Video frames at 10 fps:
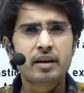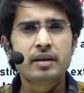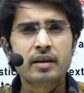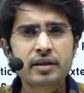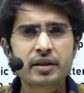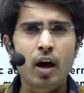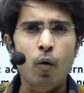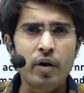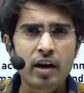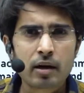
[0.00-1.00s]
it is
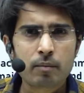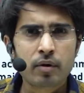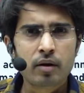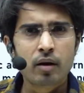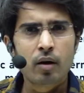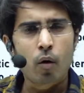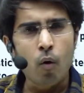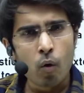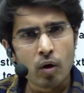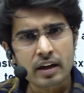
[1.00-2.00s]
available
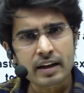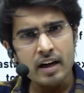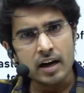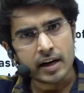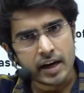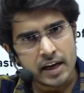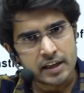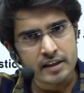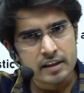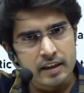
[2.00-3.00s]
only
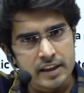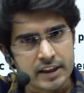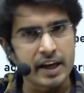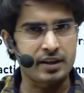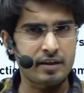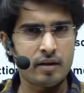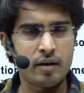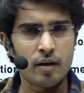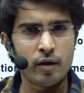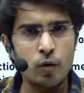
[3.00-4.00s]
against the state,
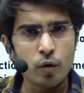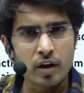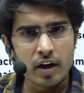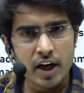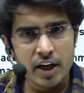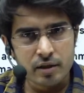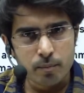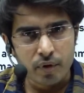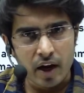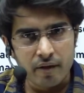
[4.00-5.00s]
not against
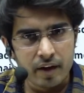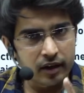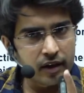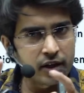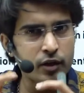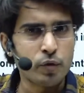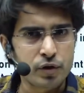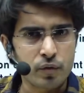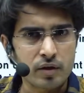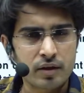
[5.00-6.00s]
private
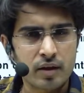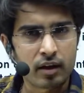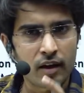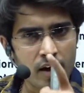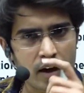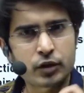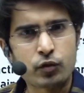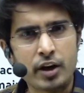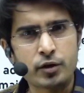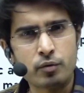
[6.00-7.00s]
individuals. Let's
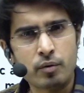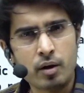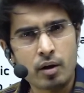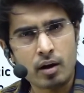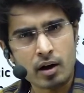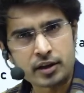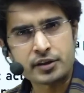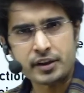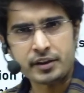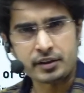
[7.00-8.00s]
try to
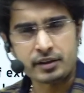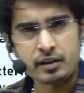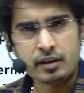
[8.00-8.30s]
understand this.